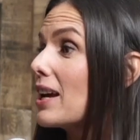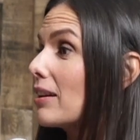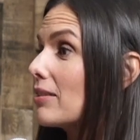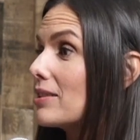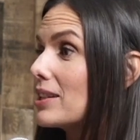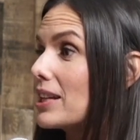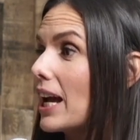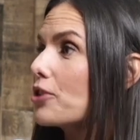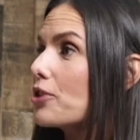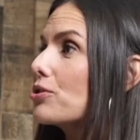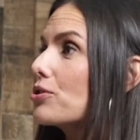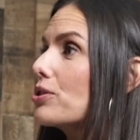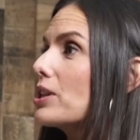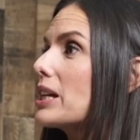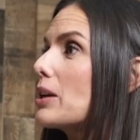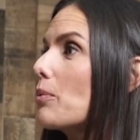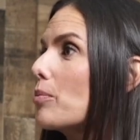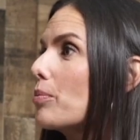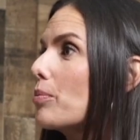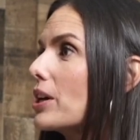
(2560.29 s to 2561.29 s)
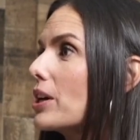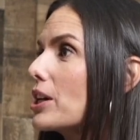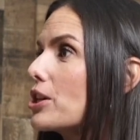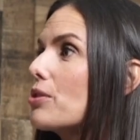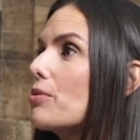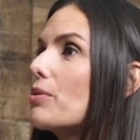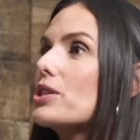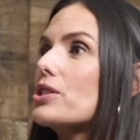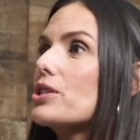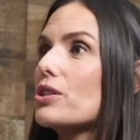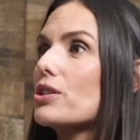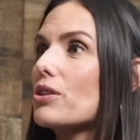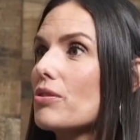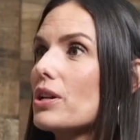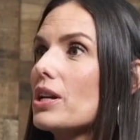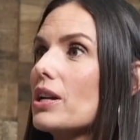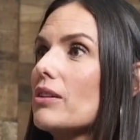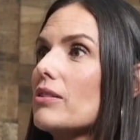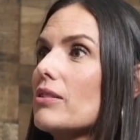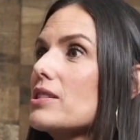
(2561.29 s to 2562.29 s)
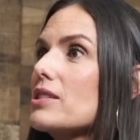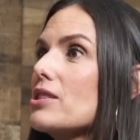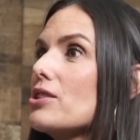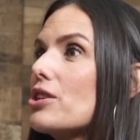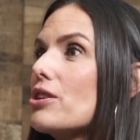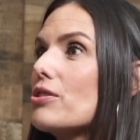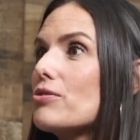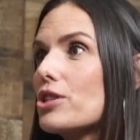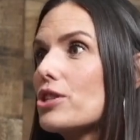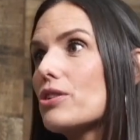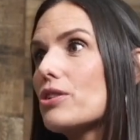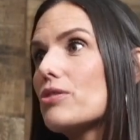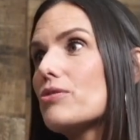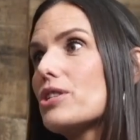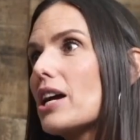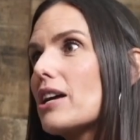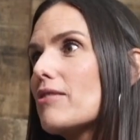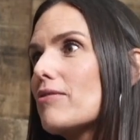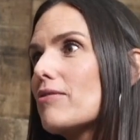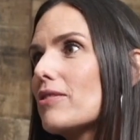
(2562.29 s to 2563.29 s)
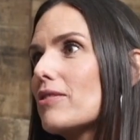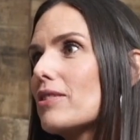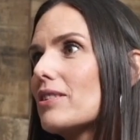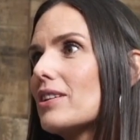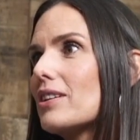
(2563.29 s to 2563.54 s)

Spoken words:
naturally will bring you into coherence, and you too, Dave.